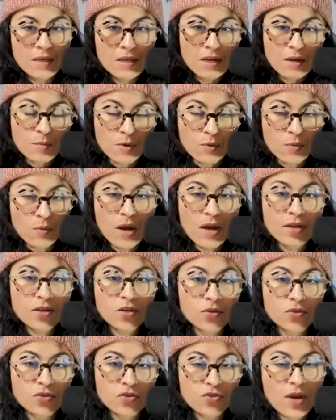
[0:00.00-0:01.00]
Number one, you
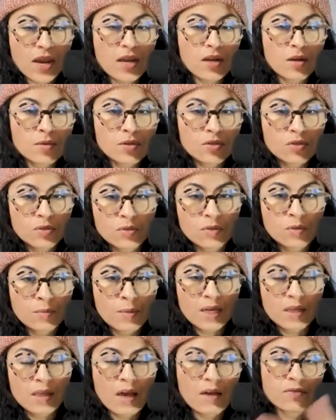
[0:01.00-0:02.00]
go straight. Number two, you
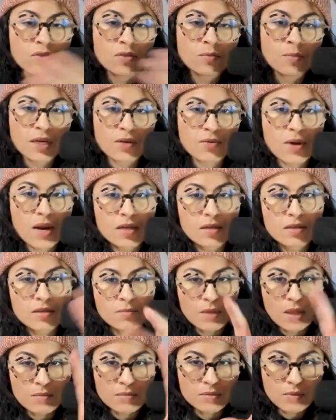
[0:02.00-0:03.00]
make a left, you make a right,
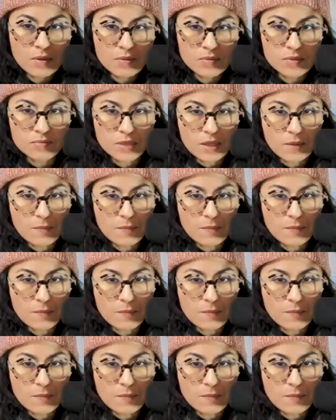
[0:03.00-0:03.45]
blah, blah, blah, blah, blah.